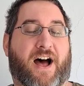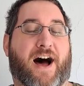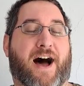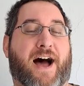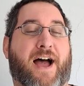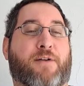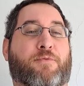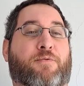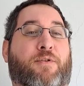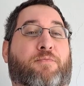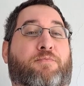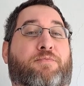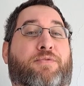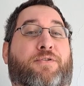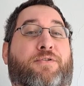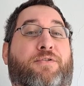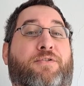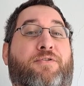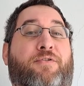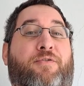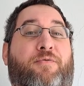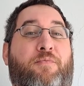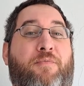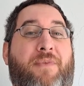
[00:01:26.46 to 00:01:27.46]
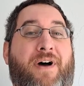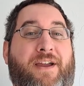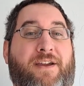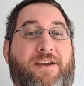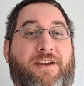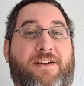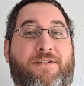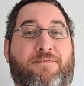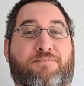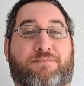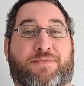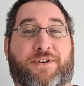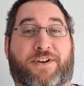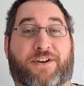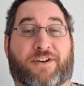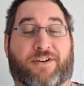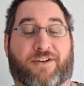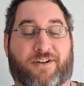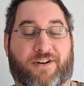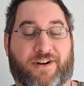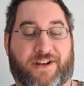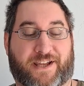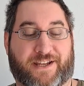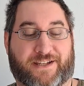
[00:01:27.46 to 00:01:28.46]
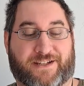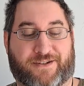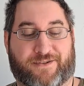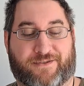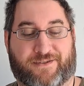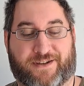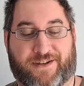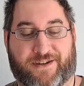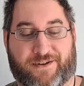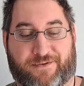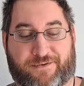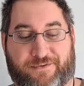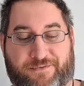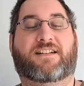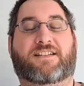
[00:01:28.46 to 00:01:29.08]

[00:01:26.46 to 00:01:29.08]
I will prove my purity to you.